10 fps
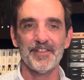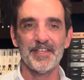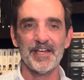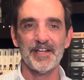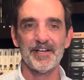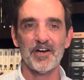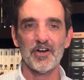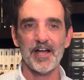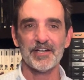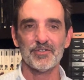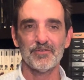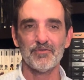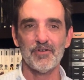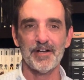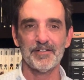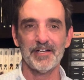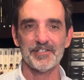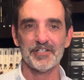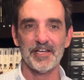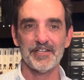than our actual
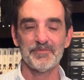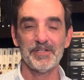chronologic age,